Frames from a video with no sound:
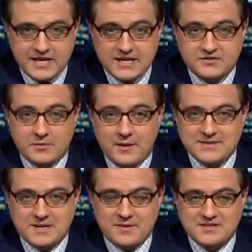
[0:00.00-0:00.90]
Hayes from
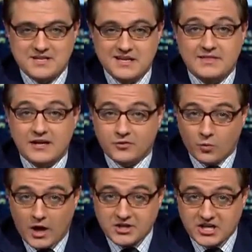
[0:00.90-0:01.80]
MSNBC. Thanks
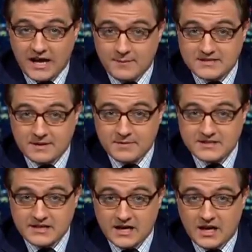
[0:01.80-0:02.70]
for watching
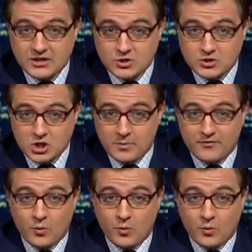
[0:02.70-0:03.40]
MSNBC on YouTube.